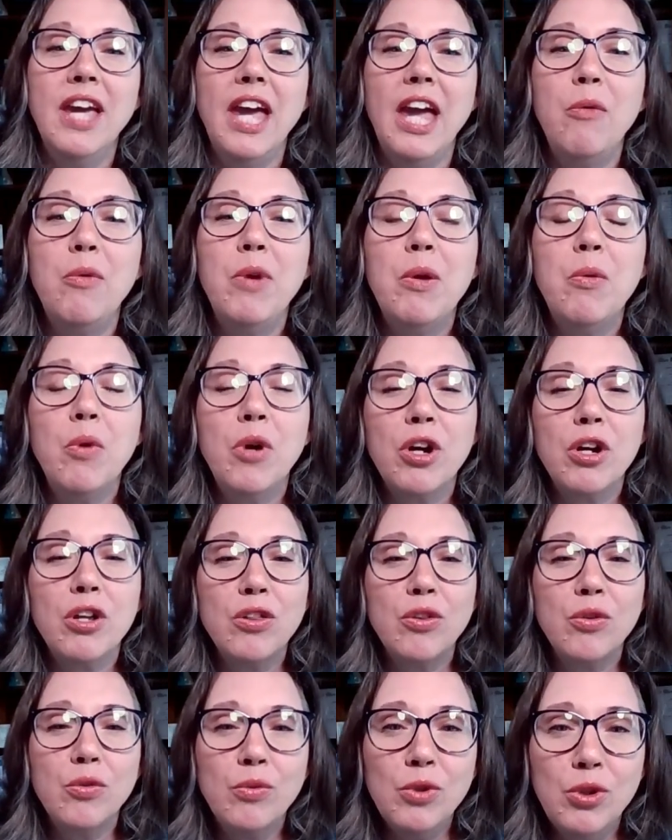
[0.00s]
and we work
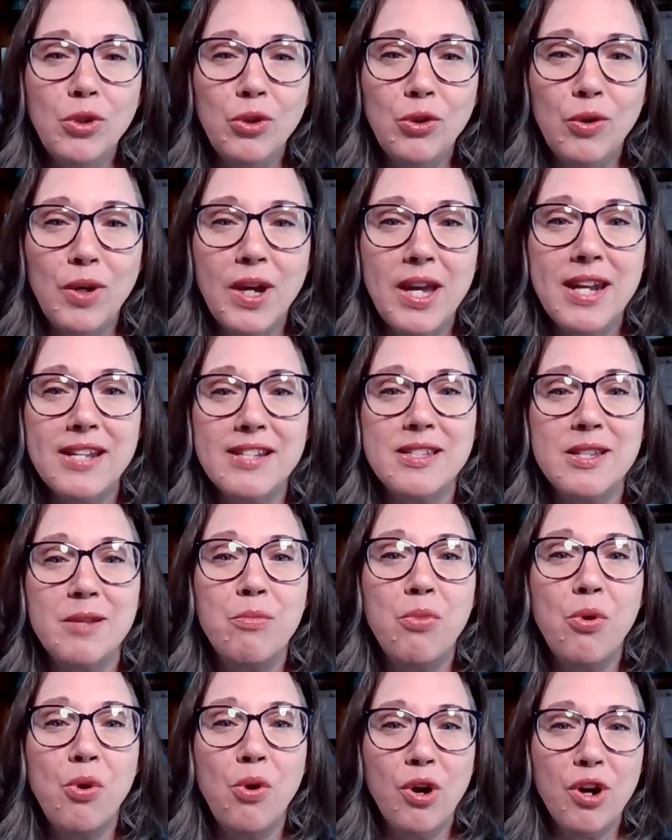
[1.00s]
through in a
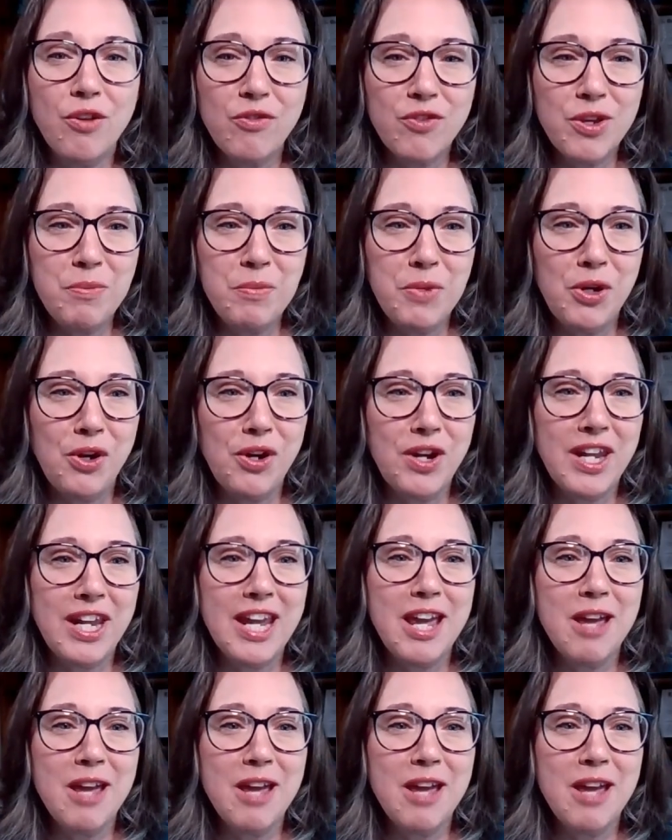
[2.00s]
supportive community